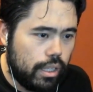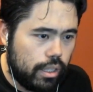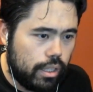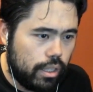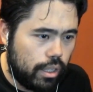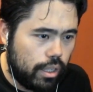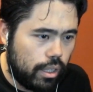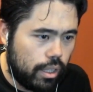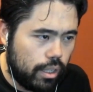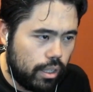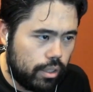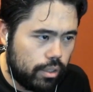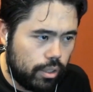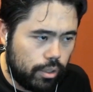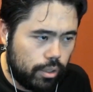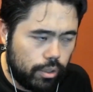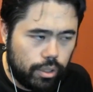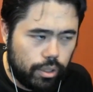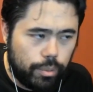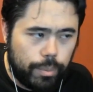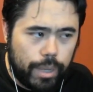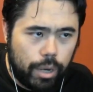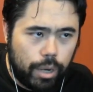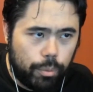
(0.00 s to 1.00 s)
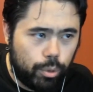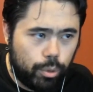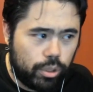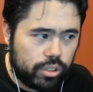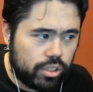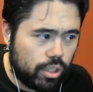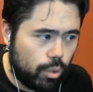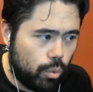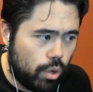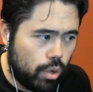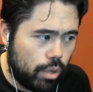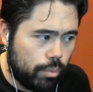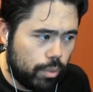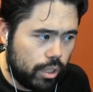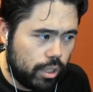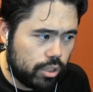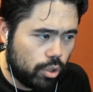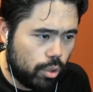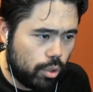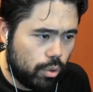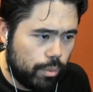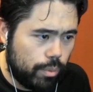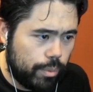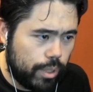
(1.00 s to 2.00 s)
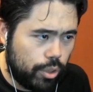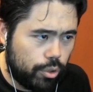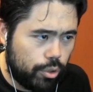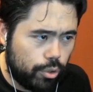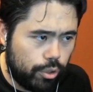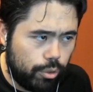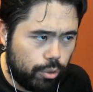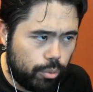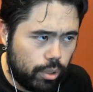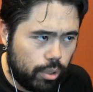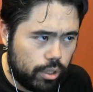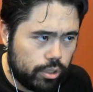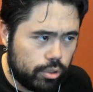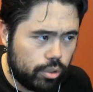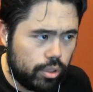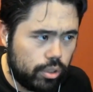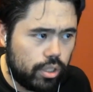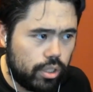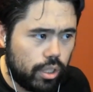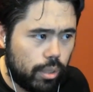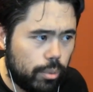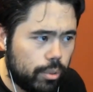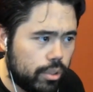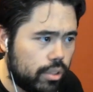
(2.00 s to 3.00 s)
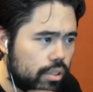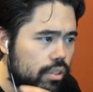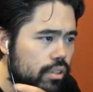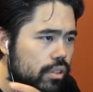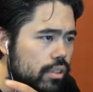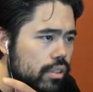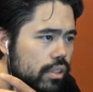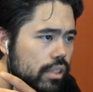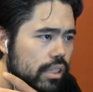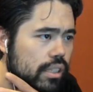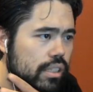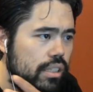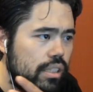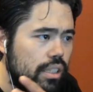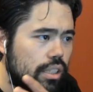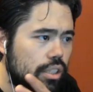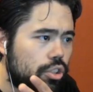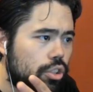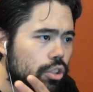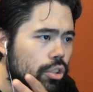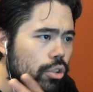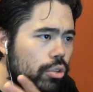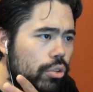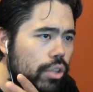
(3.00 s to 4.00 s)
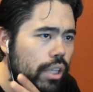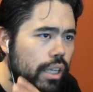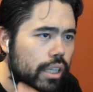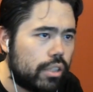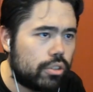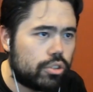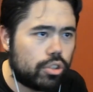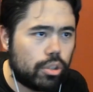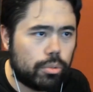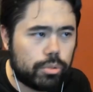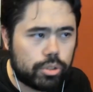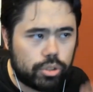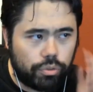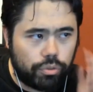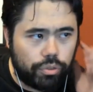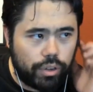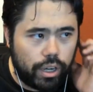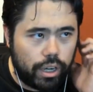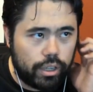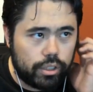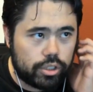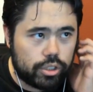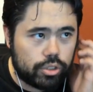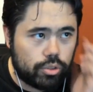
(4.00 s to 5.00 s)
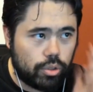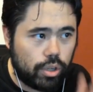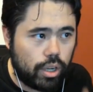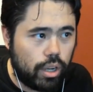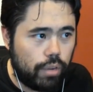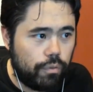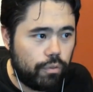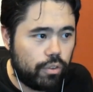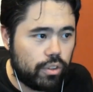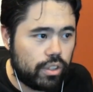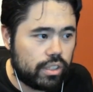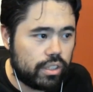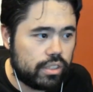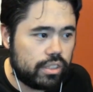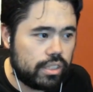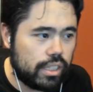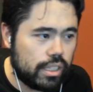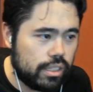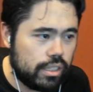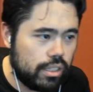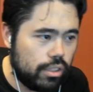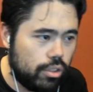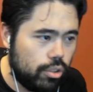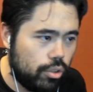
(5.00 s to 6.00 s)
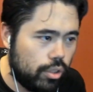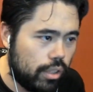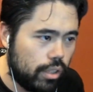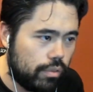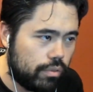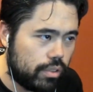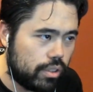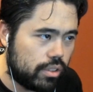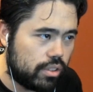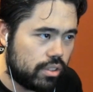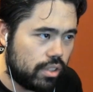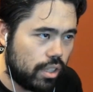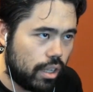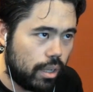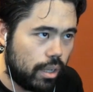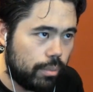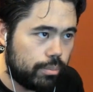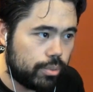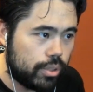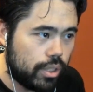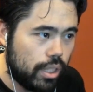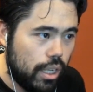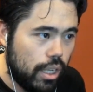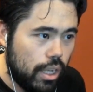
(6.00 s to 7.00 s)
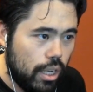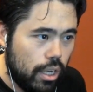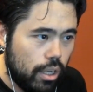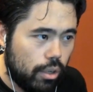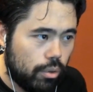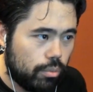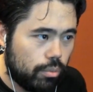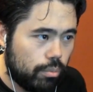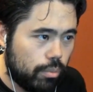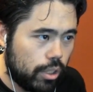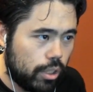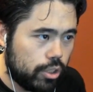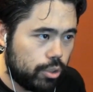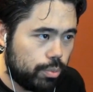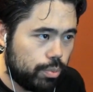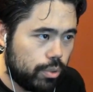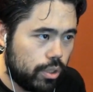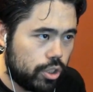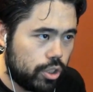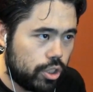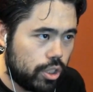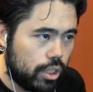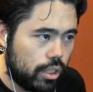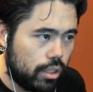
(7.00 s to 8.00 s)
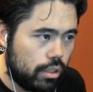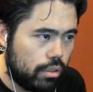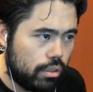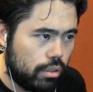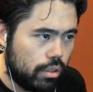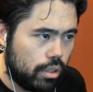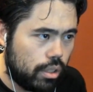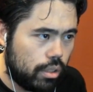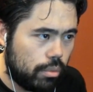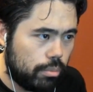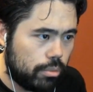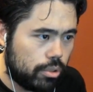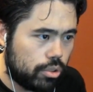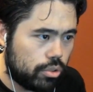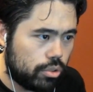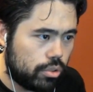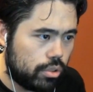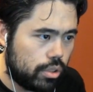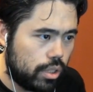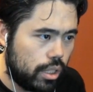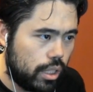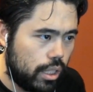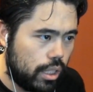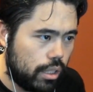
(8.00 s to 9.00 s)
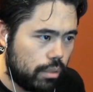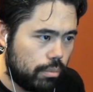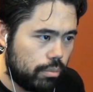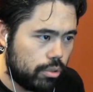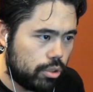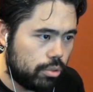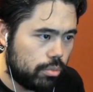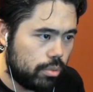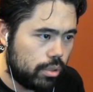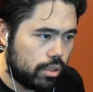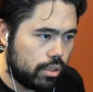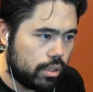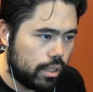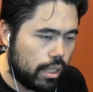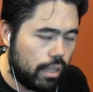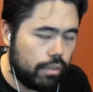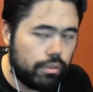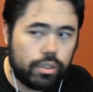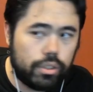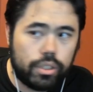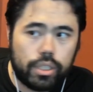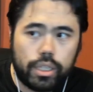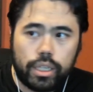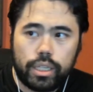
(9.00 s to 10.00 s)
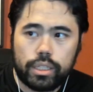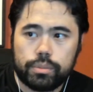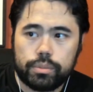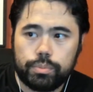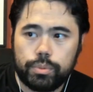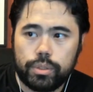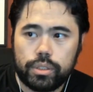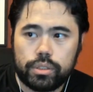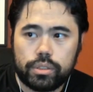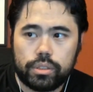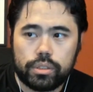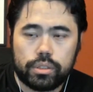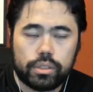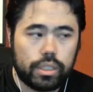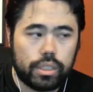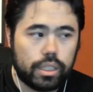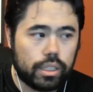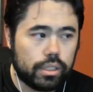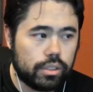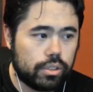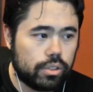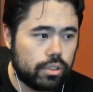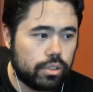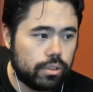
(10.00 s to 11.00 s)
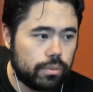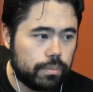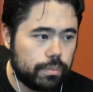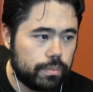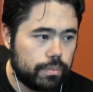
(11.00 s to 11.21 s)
Uh, the, the, amount of points I won by. So I won by 31, so he doubled to 62. Thank you so much to Fiery Scribe for the 62 gifted subs. Much appreciated. Um, let's just take and bishop b 7 takes bc6.